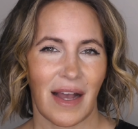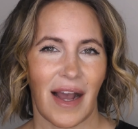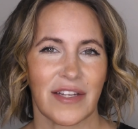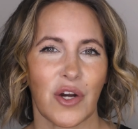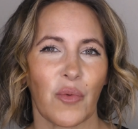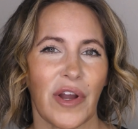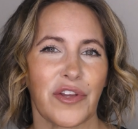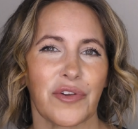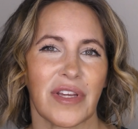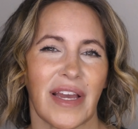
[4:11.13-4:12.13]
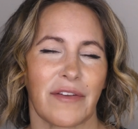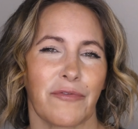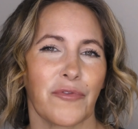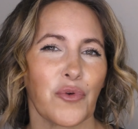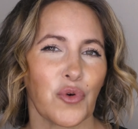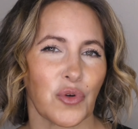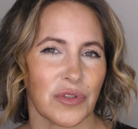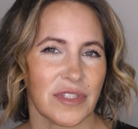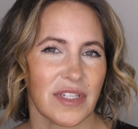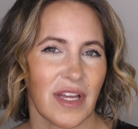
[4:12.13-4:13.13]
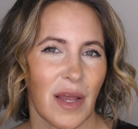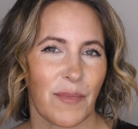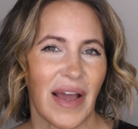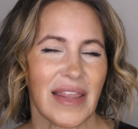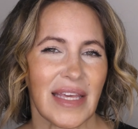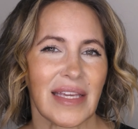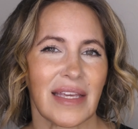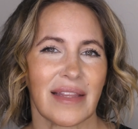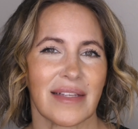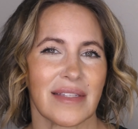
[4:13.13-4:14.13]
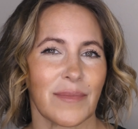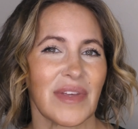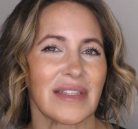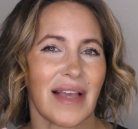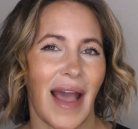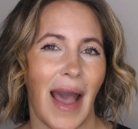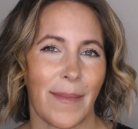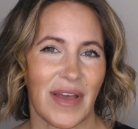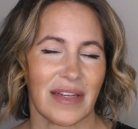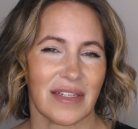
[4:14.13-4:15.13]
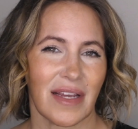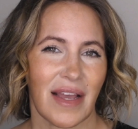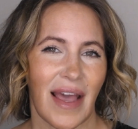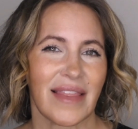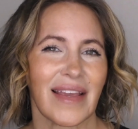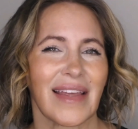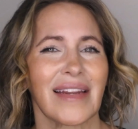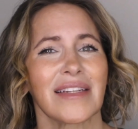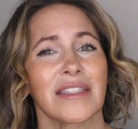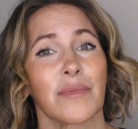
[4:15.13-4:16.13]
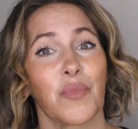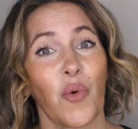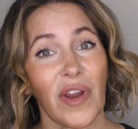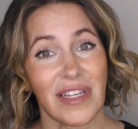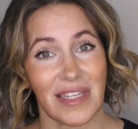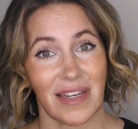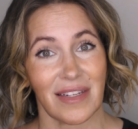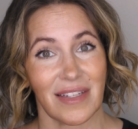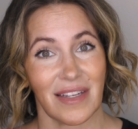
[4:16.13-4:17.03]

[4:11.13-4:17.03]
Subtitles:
I don't want you to get fooled by thinking that something's a habit and then getting disappointed